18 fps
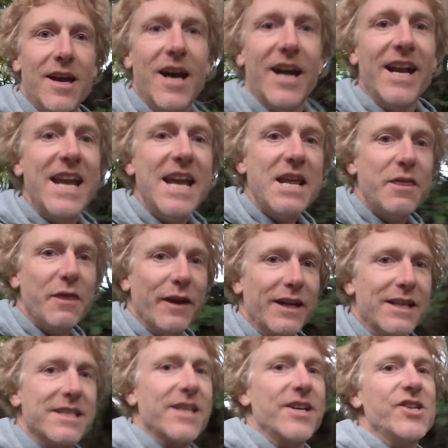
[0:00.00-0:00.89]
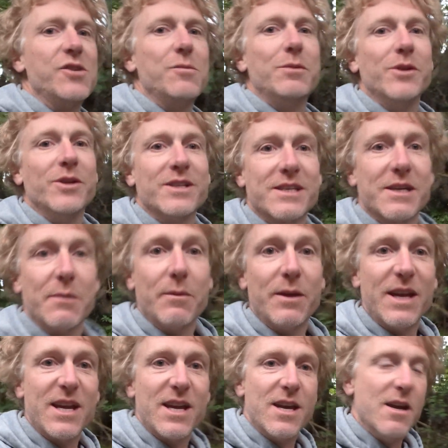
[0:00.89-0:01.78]
And he thinks I should be doing
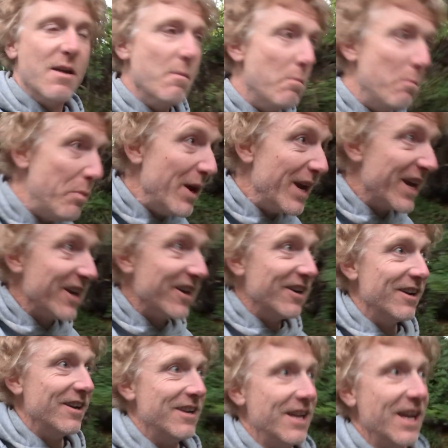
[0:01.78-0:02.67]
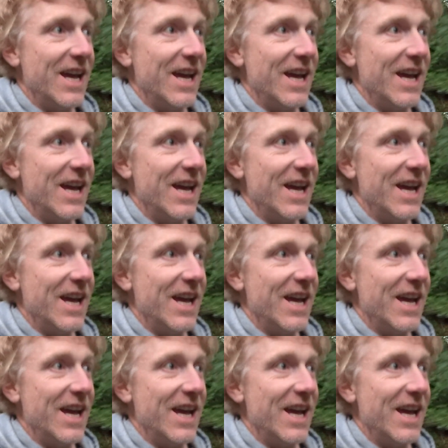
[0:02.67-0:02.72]
something bigger